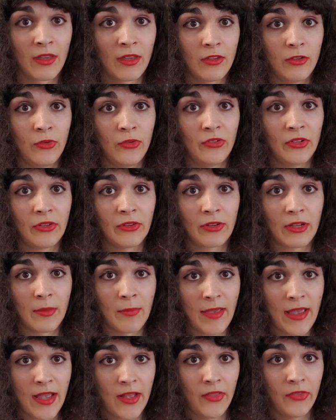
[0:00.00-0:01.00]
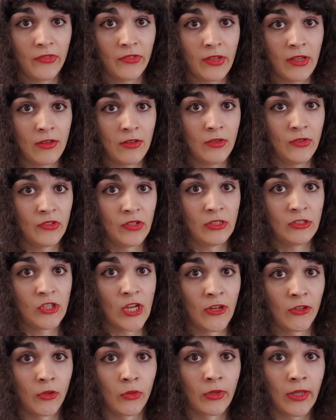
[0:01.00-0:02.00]
using your commands and using
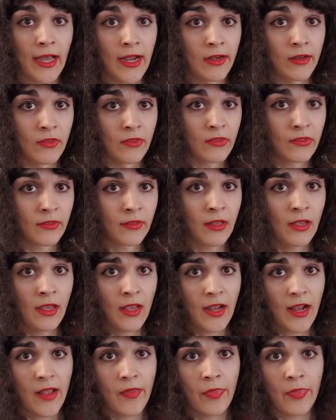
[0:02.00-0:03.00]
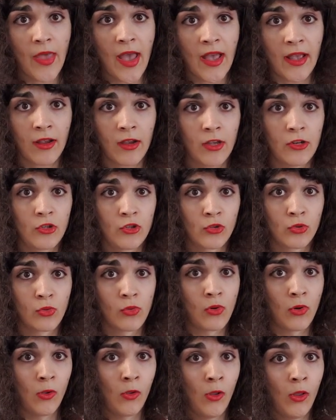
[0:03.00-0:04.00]
gentle guidance. And that
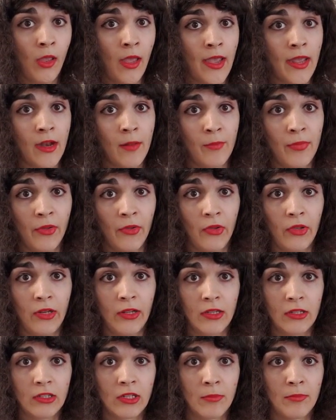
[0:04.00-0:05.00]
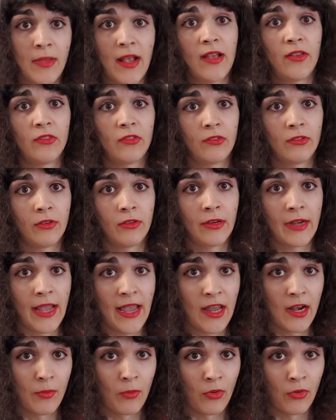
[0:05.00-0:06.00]
control and ability to master an
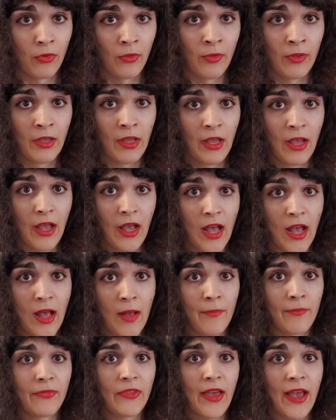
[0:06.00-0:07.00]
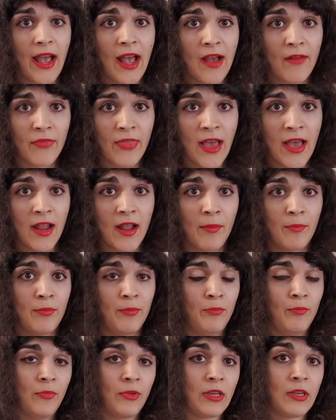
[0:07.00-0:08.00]
animal, to have
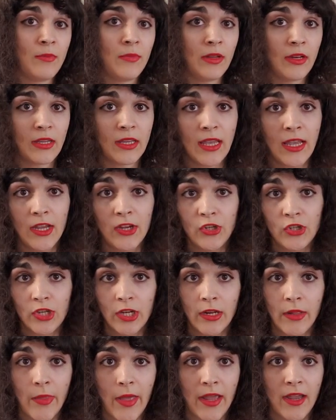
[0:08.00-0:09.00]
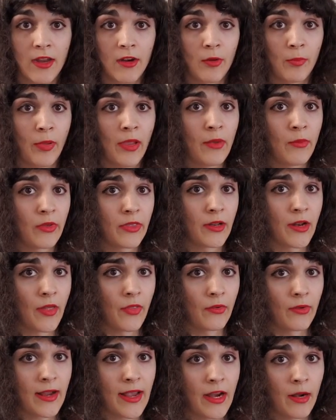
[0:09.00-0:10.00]
that communication and that interplay with
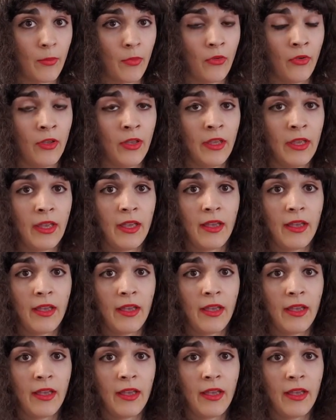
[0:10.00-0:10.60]
another animal,